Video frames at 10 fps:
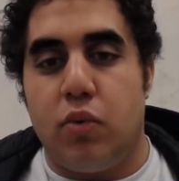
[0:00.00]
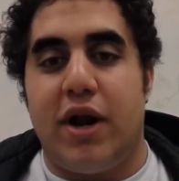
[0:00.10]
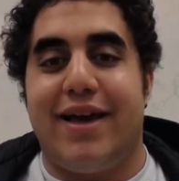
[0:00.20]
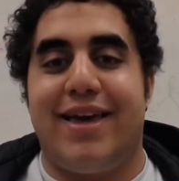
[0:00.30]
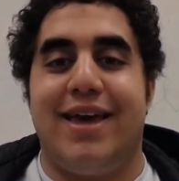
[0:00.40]
where
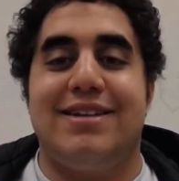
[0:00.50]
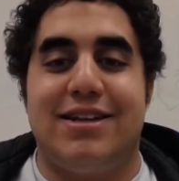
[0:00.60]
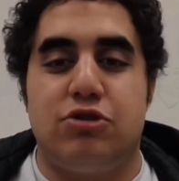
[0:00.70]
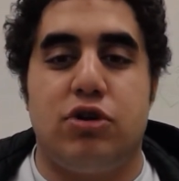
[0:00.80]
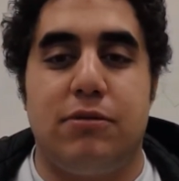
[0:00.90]
a kid
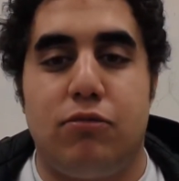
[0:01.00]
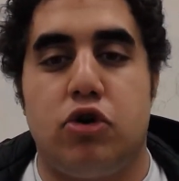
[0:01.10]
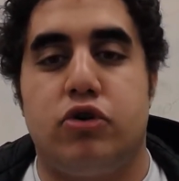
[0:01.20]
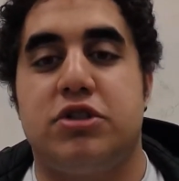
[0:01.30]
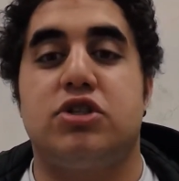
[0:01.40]
literally
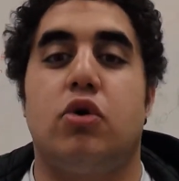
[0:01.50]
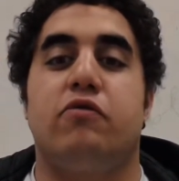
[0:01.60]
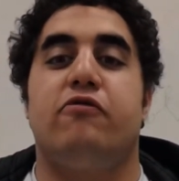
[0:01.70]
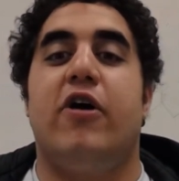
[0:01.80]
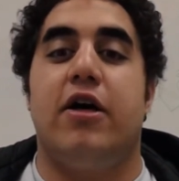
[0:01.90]
murders his own
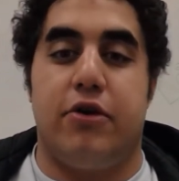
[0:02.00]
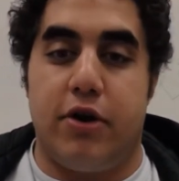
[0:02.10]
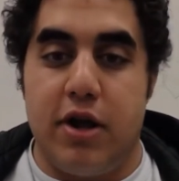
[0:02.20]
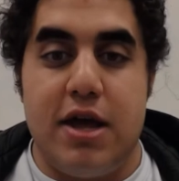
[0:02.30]
father.